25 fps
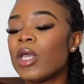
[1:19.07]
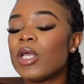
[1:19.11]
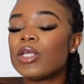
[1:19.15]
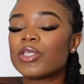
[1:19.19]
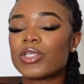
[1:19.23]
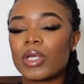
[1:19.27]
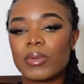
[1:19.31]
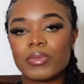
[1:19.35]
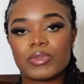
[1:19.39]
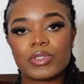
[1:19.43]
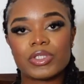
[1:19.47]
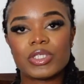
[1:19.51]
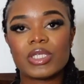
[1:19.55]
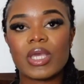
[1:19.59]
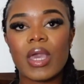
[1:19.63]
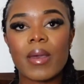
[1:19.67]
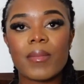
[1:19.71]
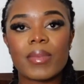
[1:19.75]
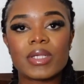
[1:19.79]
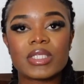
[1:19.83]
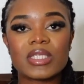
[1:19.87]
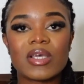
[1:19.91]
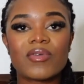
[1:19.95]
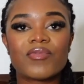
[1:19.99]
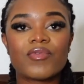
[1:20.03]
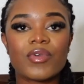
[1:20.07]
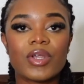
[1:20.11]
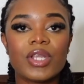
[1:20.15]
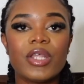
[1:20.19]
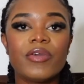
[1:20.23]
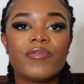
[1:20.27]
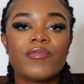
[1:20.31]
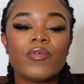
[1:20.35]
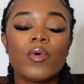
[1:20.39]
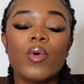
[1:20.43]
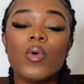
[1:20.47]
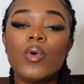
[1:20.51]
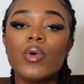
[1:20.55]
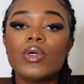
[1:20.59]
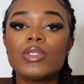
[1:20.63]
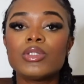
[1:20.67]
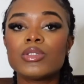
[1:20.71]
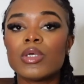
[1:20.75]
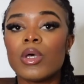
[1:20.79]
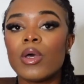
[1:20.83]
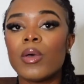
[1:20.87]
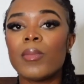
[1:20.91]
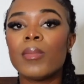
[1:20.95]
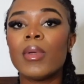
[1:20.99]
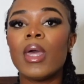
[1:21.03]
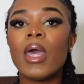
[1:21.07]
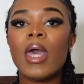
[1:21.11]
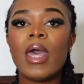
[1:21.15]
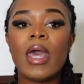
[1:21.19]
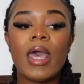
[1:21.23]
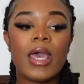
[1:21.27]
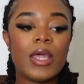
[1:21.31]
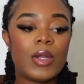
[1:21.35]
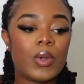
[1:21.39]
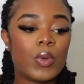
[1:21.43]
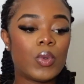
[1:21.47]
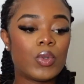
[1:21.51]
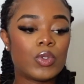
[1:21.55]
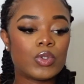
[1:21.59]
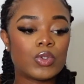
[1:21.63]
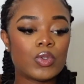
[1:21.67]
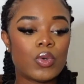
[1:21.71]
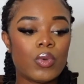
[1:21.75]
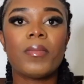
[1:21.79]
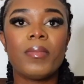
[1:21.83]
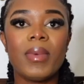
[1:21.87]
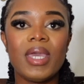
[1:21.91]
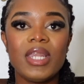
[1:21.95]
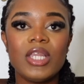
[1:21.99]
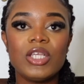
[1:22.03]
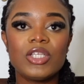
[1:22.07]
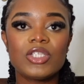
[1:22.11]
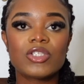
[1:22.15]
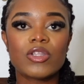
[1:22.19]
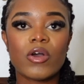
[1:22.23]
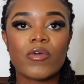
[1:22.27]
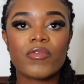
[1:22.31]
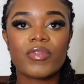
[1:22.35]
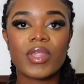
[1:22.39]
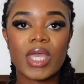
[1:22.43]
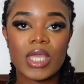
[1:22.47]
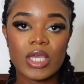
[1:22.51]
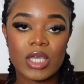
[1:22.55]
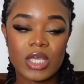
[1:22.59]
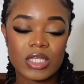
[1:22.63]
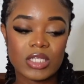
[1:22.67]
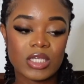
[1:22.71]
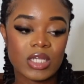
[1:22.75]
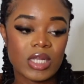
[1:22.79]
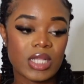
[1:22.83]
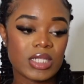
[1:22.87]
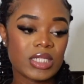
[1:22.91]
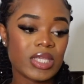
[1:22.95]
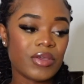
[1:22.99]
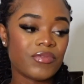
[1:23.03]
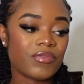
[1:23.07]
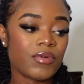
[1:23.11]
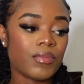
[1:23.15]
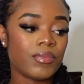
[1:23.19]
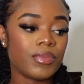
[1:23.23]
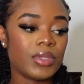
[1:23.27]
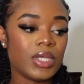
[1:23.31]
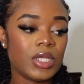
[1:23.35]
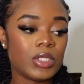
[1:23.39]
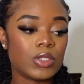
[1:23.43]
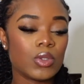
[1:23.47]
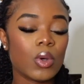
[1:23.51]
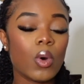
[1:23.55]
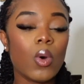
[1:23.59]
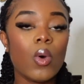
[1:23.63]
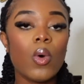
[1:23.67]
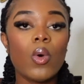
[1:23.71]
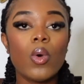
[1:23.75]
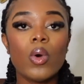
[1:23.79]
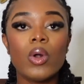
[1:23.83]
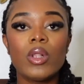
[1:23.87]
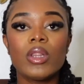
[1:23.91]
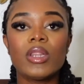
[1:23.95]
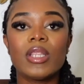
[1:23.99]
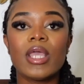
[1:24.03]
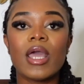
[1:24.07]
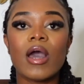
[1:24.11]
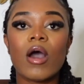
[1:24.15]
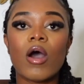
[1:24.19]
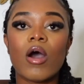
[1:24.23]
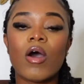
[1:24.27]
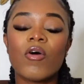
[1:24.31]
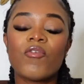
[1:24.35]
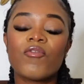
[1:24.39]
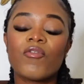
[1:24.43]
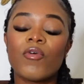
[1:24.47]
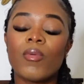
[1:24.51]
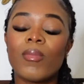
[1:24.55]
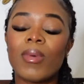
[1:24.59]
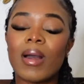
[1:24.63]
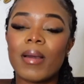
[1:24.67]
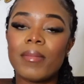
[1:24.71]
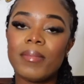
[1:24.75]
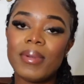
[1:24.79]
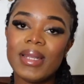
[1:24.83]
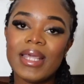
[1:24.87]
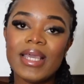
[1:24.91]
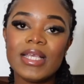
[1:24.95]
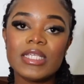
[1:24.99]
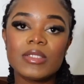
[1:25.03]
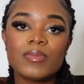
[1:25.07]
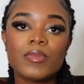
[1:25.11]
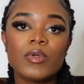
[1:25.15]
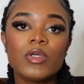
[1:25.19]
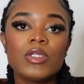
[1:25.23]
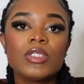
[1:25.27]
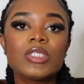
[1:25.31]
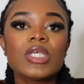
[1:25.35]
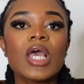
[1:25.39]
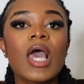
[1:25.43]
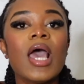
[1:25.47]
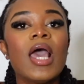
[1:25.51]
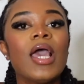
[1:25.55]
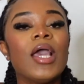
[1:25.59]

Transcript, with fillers: So I'm just getting myself ready for autumn and also many stuff that you guys gonna see from this haul, they are for my placement.